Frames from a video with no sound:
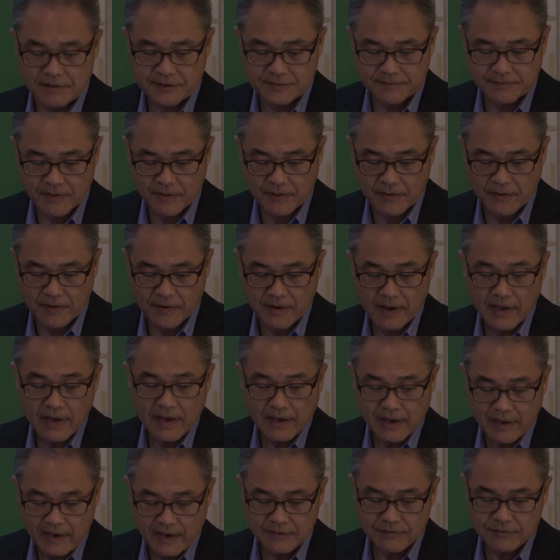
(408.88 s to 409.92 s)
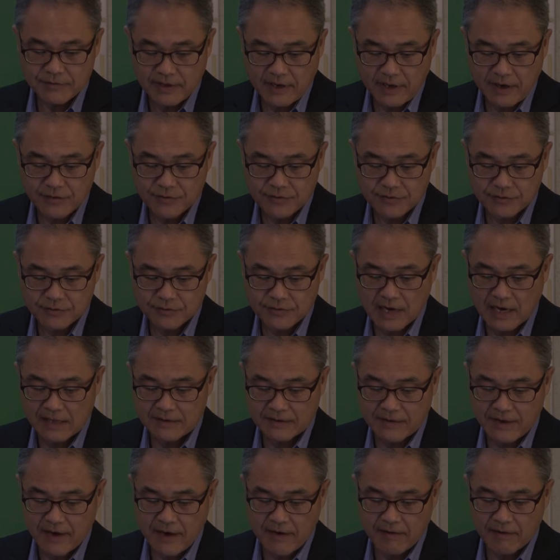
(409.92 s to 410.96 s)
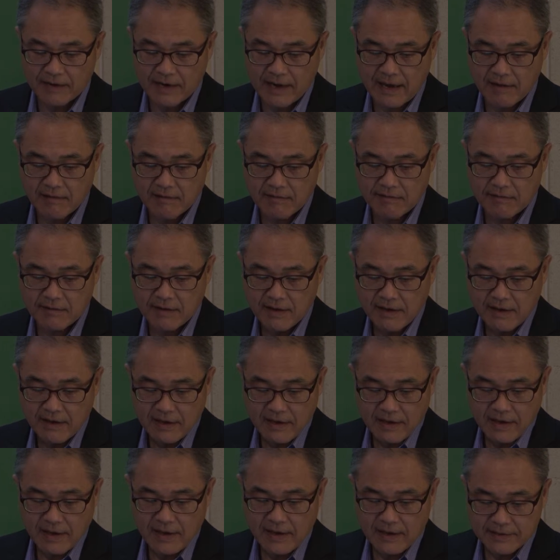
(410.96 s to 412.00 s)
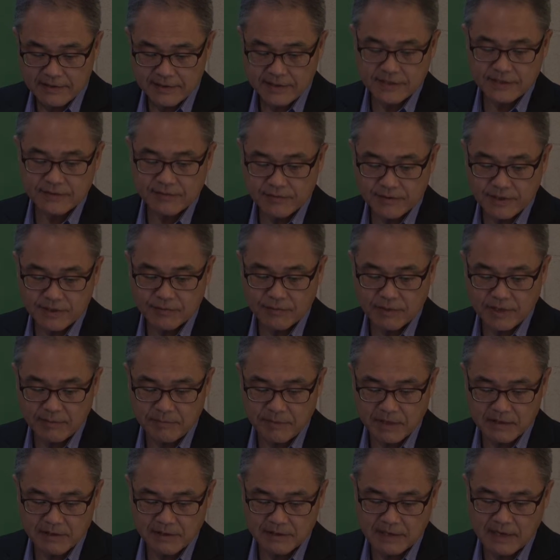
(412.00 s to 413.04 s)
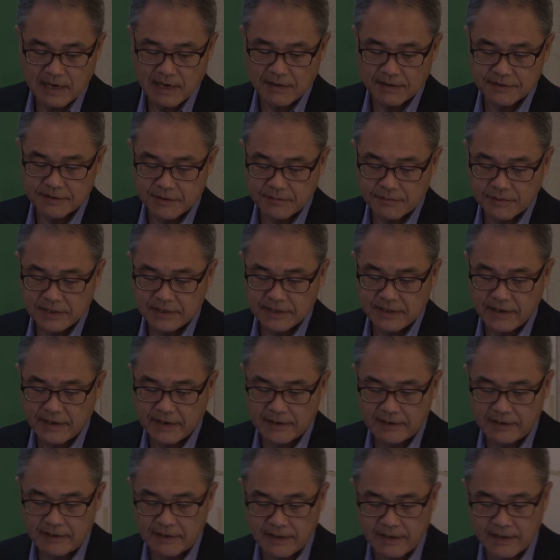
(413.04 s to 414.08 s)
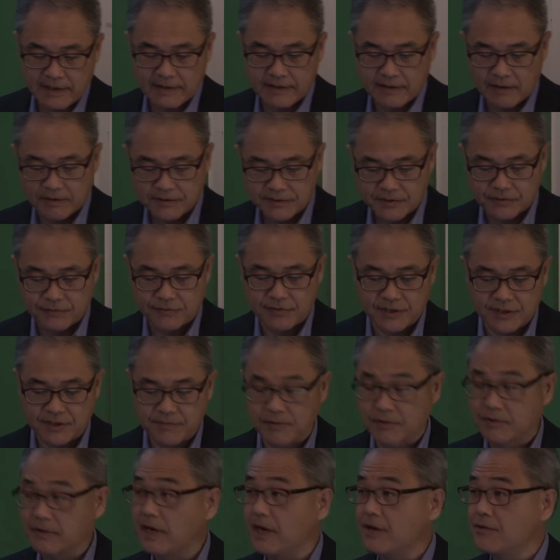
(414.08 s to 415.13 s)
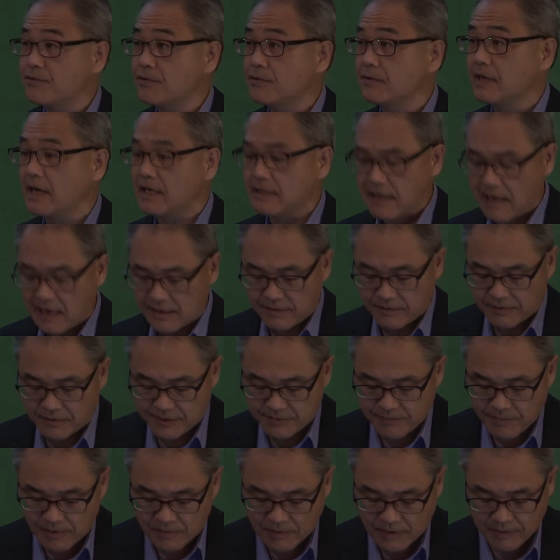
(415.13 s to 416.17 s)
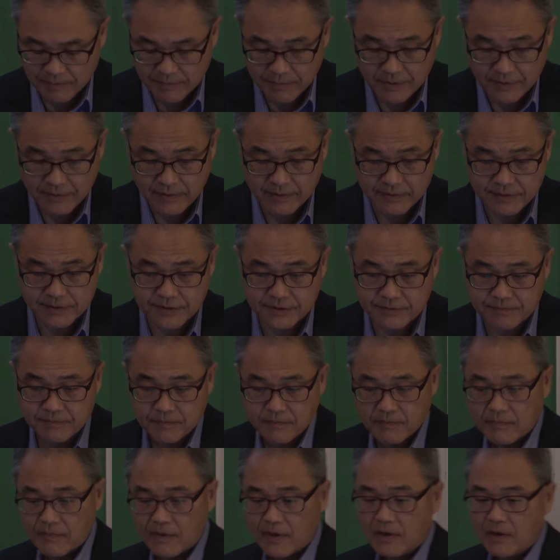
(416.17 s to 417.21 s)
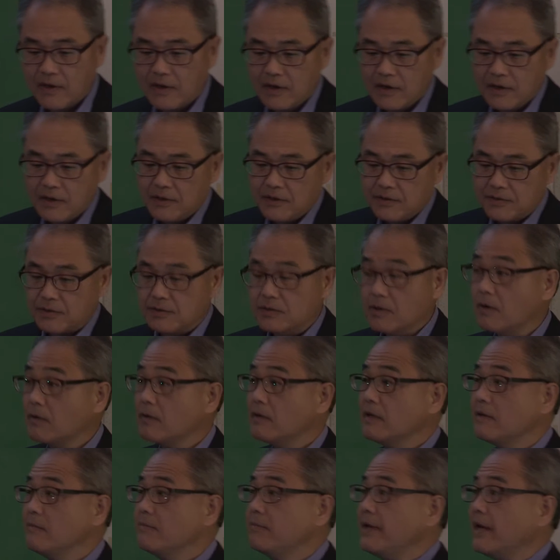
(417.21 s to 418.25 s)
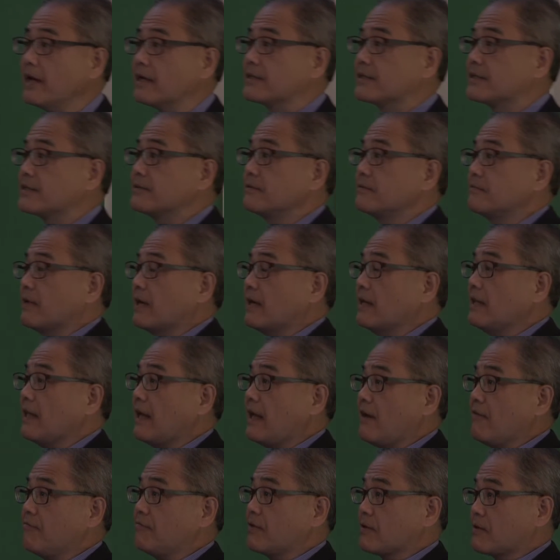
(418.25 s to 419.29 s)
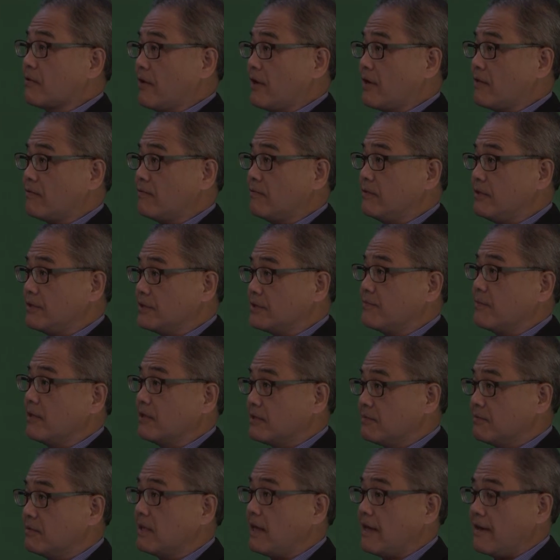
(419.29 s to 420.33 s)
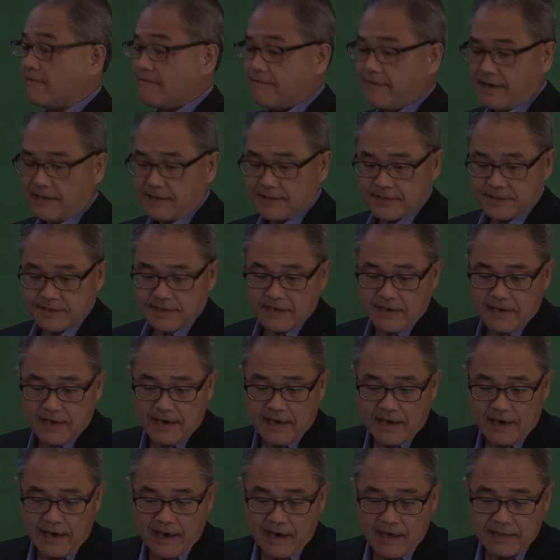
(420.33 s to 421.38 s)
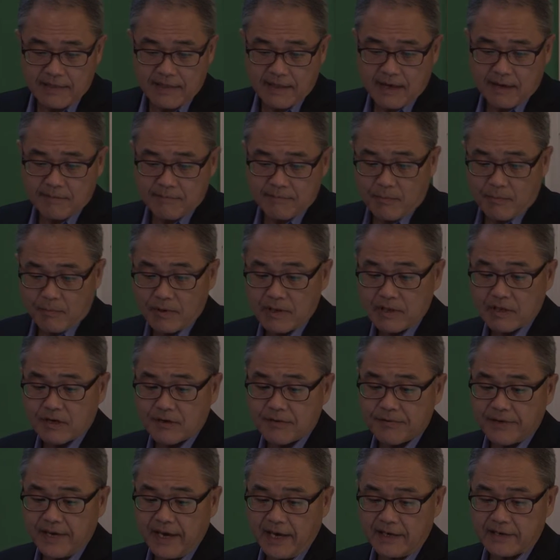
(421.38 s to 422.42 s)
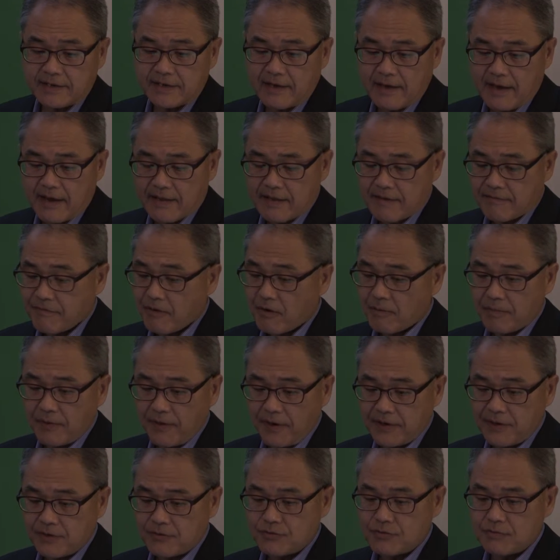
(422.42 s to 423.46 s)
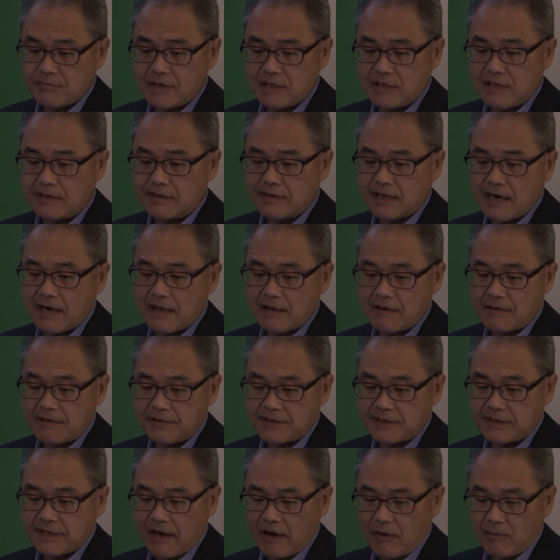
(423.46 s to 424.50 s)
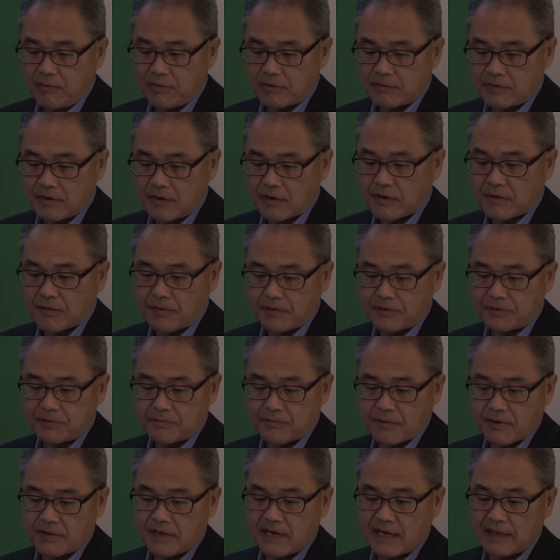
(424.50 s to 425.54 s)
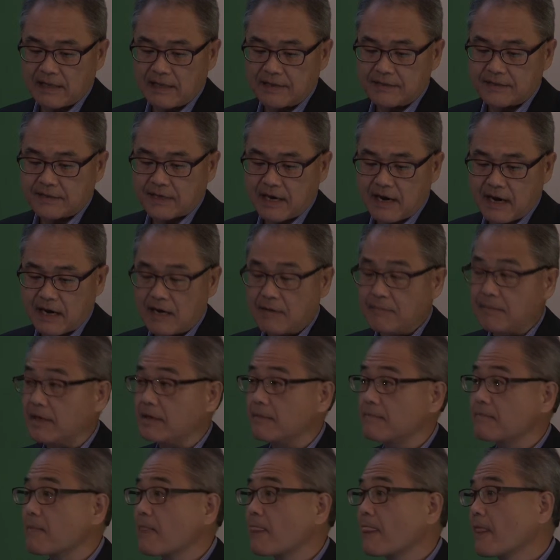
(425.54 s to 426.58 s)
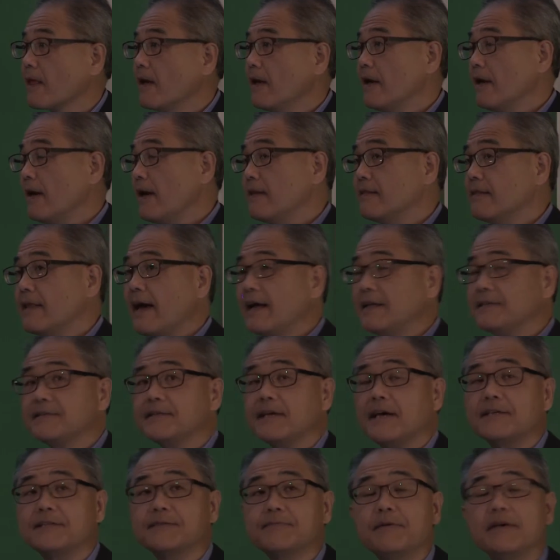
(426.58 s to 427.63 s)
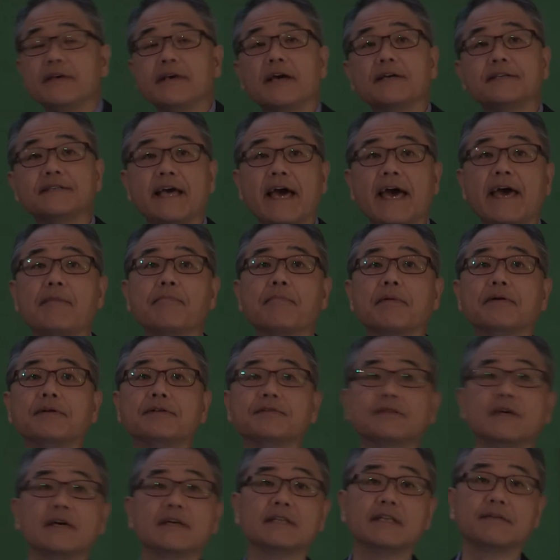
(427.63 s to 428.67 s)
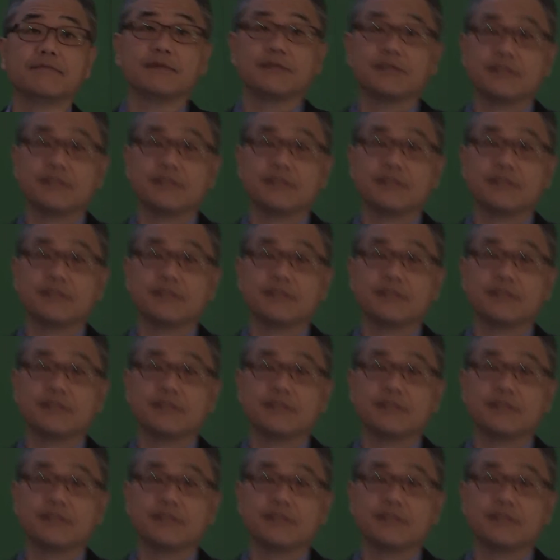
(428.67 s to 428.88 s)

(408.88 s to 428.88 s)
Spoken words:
for education, childcare, and health, and $620 million in retail, and also transportation and other small components. So total impacts, well, after going through these multiply effects, and will create $4.2 billion in output across Rhode Island's economy. And that's as big as 8% of a